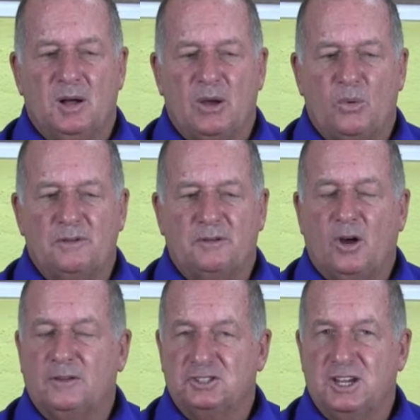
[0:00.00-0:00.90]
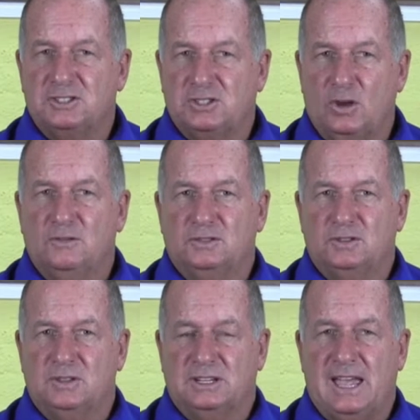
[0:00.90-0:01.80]
However, I've changed over
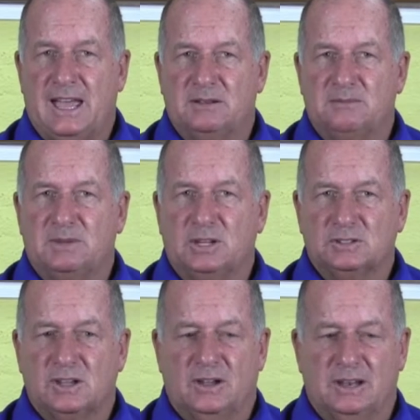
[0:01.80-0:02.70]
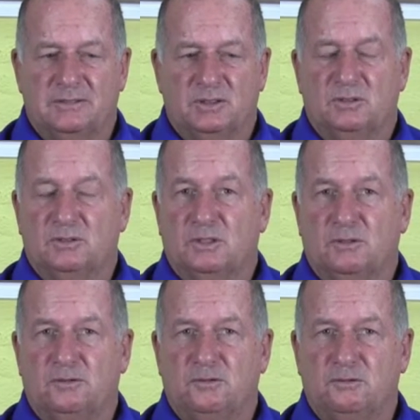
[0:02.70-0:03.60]
to the Canon because I love
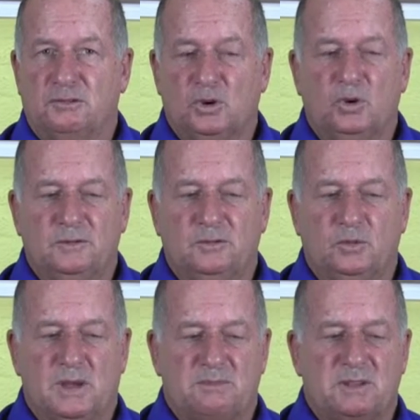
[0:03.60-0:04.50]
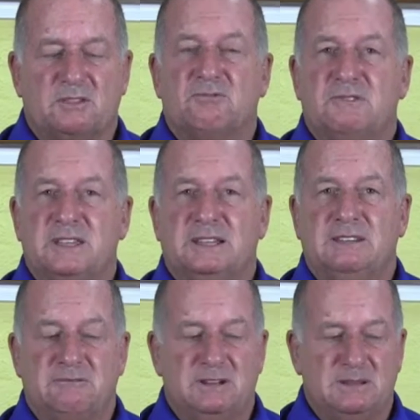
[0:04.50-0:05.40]
the recording format, but the
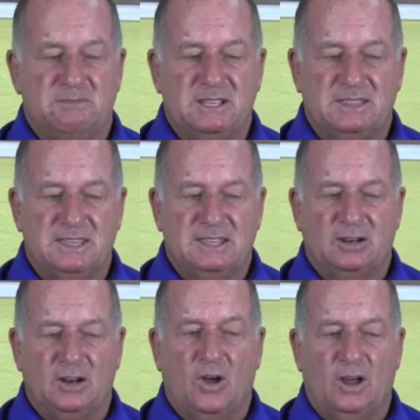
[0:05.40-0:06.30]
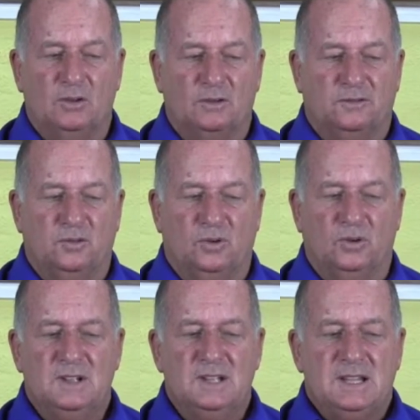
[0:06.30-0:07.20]
really big thing that I look
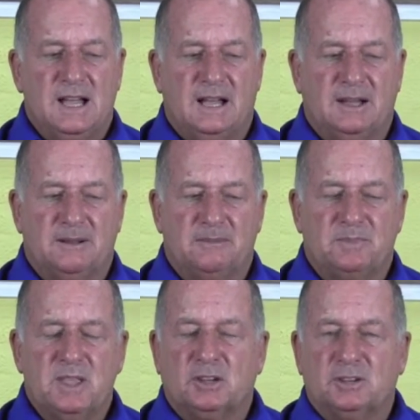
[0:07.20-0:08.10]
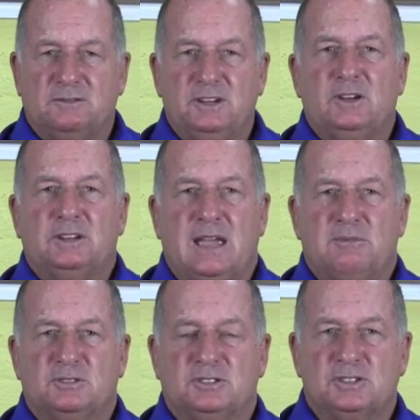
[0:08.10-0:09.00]
for, because video cameras are